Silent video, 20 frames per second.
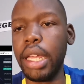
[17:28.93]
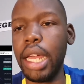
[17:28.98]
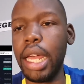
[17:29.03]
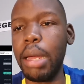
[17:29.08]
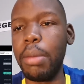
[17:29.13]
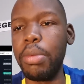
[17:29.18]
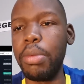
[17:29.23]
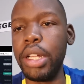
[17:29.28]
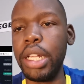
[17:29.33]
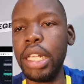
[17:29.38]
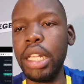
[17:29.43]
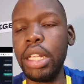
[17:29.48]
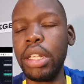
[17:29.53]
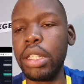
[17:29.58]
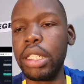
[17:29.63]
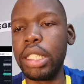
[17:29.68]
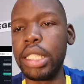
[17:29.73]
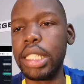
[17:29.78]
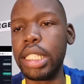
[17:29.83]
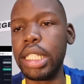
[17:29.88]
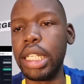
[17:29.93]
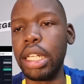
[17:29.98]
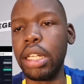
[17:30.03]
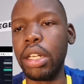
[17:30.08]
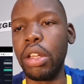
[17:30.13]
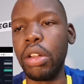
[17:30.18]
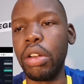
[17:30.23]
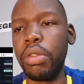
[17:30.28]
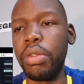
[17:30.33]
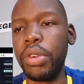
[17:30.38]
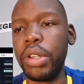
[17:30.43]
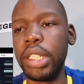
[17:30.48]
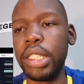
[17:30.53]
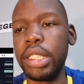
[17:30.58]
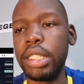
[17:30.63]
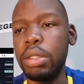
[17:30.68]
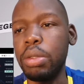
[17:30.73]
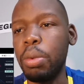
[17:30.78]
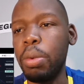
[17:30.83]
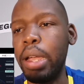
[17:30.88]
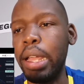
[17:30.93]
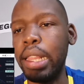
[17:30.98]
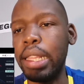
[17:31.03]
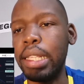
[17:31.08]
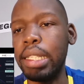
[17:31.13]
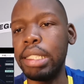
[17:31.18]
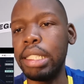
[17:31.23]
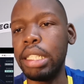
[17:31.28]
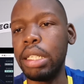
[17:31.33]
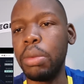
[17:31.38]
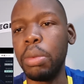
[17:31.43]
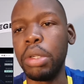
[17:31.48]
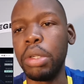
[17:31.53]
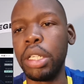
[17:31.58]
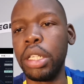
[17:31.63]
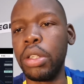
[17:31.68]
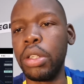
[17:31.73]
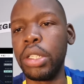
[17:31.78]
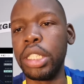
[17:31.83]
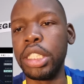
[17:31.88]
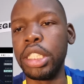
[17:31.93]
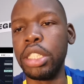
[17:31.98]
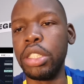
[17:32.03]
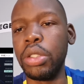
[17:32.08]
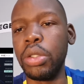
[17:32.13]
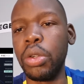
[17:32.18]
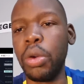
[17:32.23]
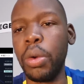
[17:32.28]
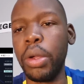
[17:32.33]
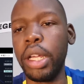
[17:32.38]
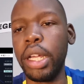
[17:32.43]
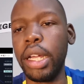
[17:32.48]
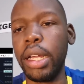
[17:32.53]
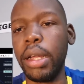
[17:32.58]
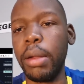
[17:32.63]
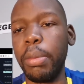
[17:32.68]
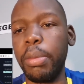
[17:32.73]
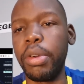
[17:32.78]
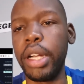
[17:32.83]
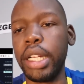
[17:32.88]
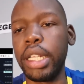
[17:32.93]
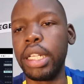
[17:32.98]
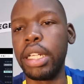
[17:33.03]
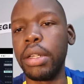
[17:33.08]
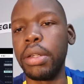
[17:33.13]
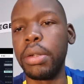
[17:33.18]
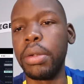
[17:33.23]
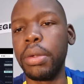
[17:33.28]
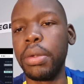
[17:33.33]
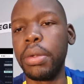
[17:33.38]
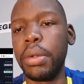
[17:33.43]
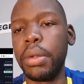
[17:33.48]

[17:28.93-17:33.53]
I'm really not seeing a lot of reasons why this thing would continue going up right now.